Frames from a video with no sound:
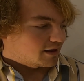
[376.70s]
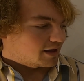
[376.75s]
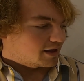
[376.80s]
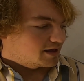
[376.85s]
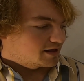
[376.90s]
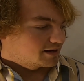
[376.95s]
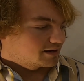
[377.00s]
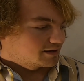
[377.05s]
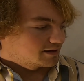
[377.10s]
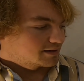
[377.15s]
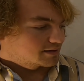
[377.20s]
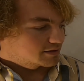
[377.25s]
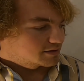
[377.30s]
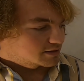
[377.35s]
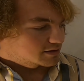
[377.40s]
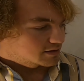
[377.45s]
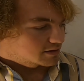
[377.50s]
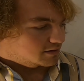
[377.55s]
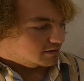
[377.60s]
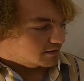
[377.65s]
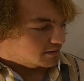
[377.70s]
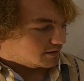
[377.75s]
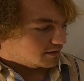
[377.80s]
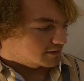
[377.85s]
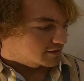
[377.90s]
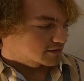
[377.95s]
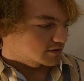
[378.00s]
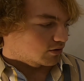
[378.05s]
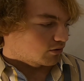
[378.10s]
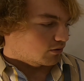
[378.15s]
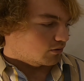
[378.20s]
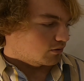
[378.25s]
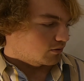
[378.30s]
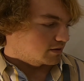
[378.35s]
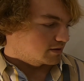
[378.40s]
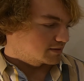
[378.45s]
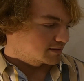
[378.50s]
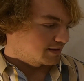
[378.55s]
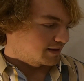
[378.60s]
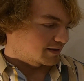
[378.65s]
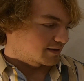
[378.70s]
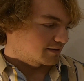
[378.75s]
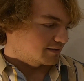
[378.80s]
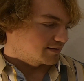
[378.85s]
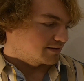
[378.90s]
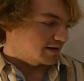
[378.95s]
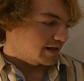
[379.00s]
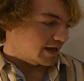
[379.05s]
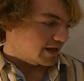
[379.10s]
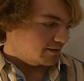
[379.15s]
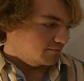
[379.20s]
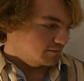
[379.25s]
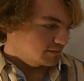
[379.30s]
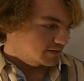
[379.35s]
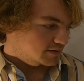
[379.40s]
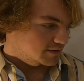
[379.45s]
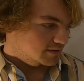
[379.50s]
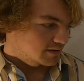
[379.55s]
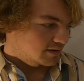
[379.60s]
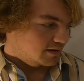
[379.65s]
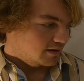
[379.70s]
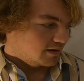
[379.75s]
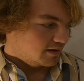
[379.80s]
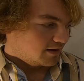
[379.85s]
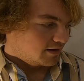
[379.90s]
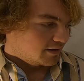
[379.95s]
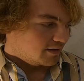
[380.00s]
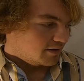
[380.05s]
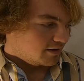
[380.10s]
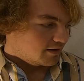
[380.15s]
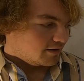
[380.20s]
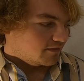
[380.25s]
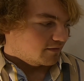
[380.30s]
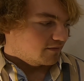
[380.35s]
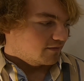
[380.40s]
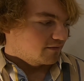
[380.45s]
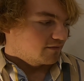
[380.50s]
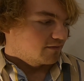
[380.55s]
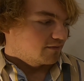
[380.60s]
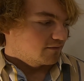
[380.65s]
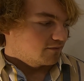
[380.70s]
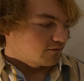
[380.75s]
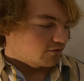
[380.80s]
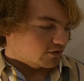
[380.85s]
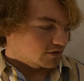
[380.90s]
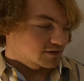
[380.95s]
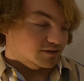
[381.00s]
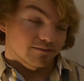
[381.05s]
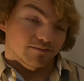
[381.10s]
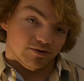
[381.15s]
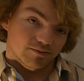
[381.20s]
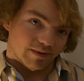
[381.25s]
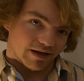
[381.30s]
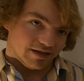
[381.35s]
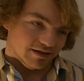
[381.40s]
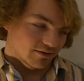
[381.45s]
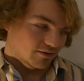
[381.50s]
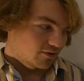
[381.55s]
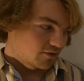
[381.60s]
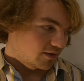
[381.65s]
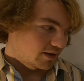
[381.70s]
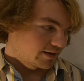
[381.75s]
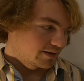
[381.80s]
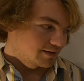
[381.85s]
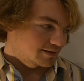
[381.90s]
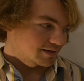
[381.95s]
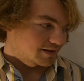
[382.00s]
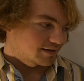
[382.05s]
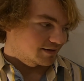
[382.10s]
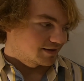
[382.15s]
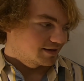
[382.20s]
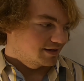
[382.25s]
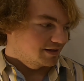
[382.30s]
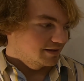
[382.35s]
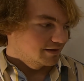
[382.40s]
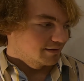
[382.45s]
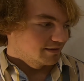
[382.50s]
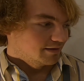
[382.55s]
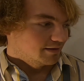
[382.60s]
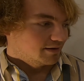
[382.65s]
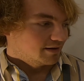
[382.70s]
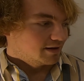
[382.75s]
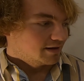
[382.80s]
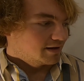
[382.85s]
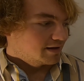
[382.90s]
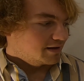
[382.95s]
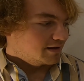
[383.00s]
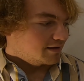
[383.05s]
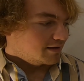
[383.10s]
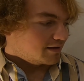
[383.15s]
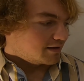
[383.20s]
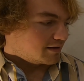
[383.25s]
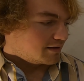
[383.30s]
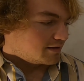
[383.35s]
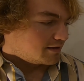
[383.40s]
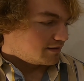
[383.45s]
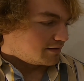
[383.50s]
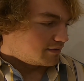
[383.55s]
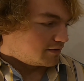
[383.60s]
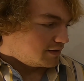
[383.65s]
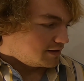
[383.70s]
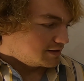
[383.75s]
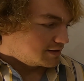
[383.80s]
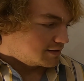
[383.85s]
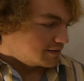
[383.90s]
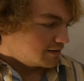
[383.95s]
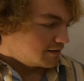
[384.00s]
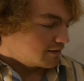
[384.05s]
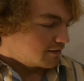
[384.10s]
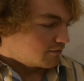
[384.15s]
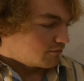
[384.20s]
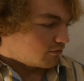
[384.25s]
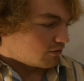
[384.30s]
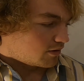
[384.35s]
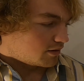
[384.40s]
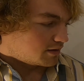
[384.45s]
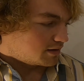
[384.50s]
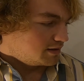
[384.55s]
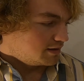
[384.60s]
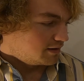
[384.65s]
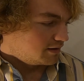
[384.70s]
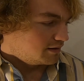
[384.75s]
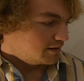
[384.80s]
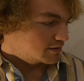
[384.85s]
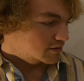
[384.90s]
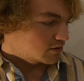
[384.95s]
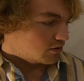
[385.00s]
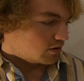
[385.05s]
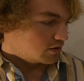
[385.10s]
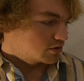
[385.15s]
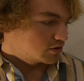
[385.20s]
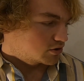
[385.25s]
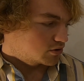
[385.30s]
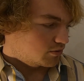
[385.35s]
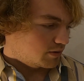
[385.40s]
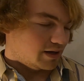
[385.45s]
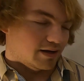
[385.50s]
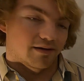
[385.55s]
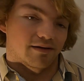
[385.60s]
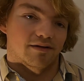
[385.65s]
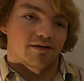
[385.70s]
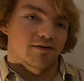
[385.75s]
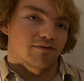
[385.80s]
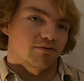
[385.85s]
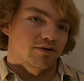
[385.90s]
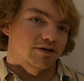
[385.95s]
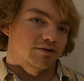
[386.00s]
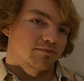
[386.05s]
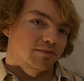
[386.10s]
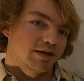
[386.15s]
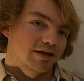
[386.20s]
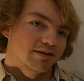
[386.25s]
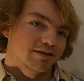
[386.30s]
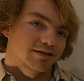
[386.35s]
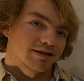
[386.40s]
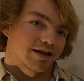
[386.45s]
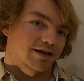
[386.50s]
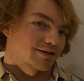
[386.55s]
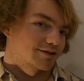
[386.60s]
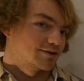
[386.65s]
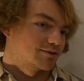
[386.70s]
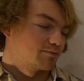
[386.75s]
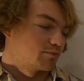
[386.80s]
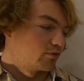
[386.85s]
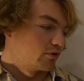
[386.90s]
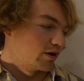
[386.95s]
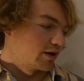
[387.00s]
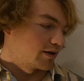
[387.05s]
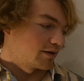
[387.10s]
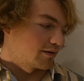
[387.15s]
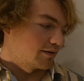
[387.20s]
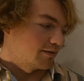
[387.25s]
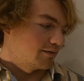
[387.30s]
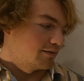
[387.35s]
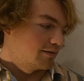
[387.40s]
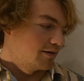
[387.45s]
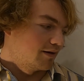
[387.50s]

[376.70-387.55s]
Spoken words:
and so it's like names for special things. And here, this one here is called Tren, which means like a spring.